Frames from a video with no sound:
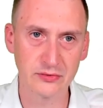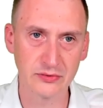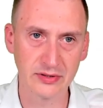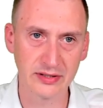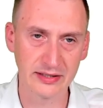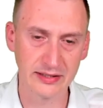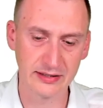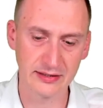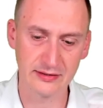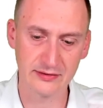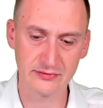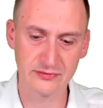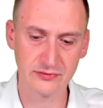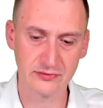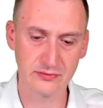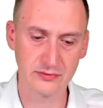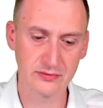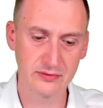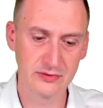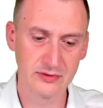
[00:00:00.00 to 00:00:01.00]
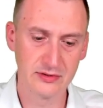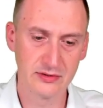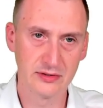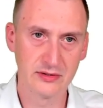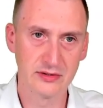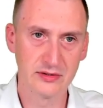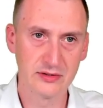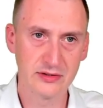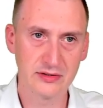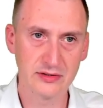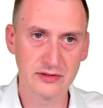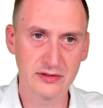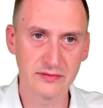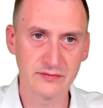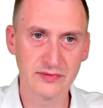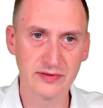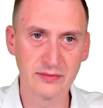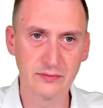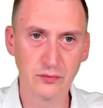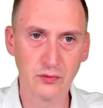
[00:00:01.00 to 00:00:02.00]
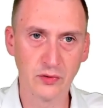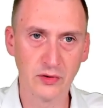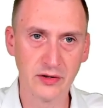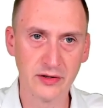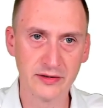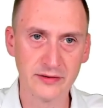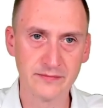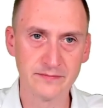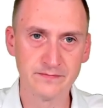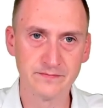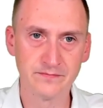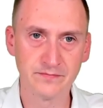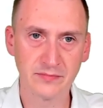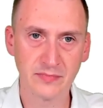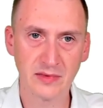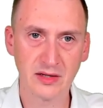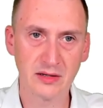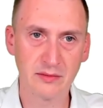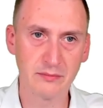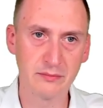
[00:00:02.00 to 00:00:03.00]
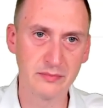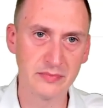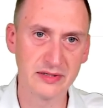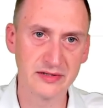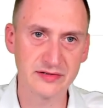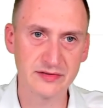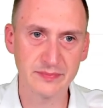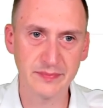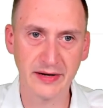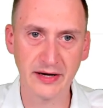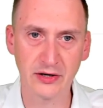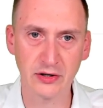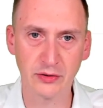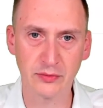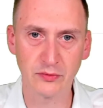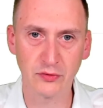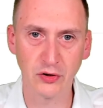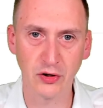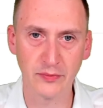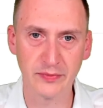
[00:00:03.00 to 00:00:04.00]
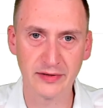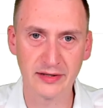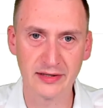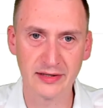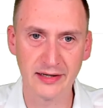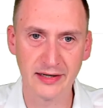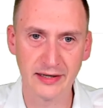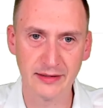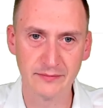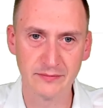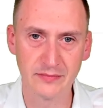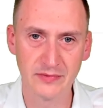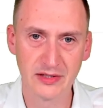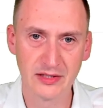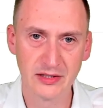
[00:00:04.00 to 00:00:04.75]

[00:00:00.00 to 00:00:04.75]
Okay, so Veeam One missed backup copy alarm.